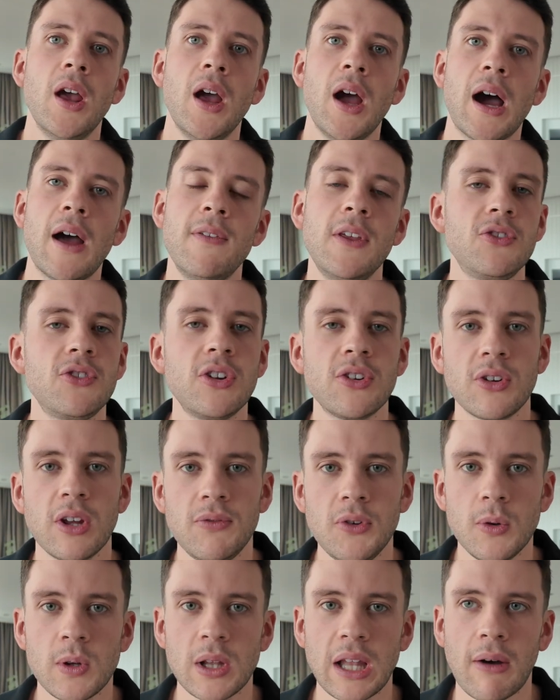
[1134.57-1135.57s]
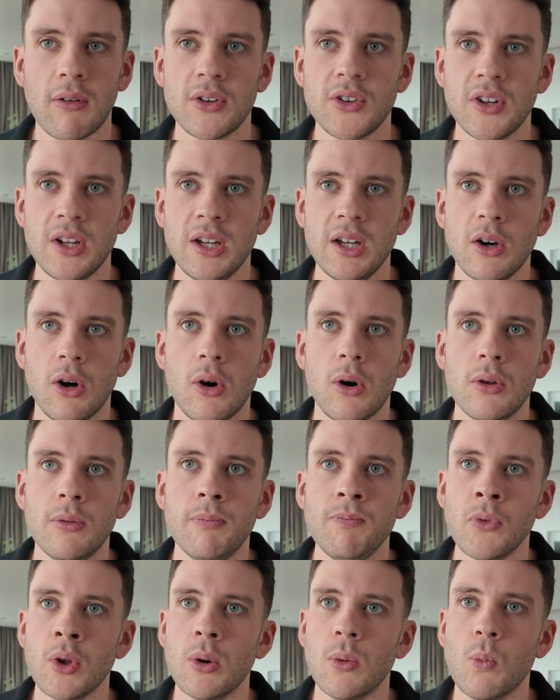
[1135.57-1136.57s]
And this just gives you clarity on
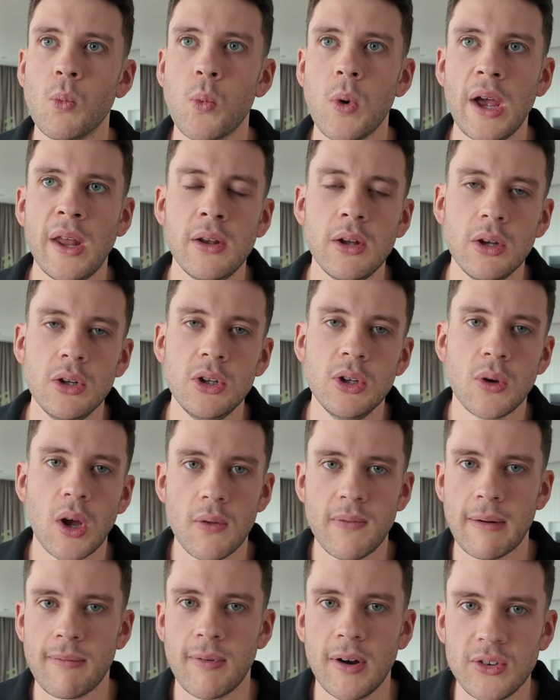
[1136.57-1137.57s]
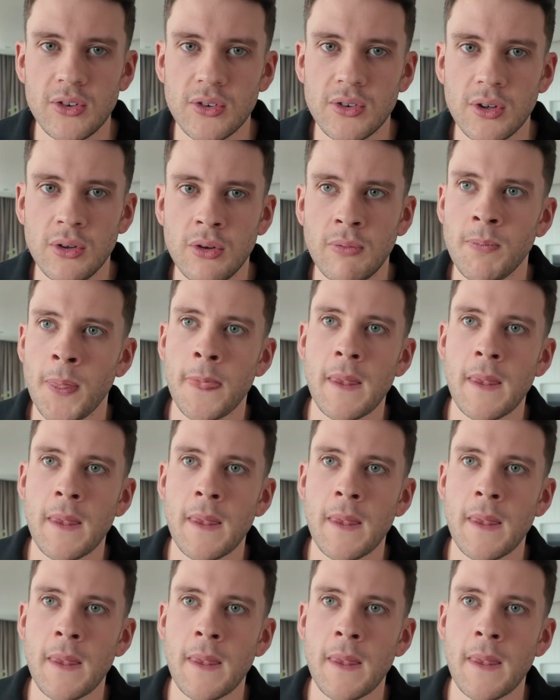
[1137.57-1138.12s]
when you go VAT registered,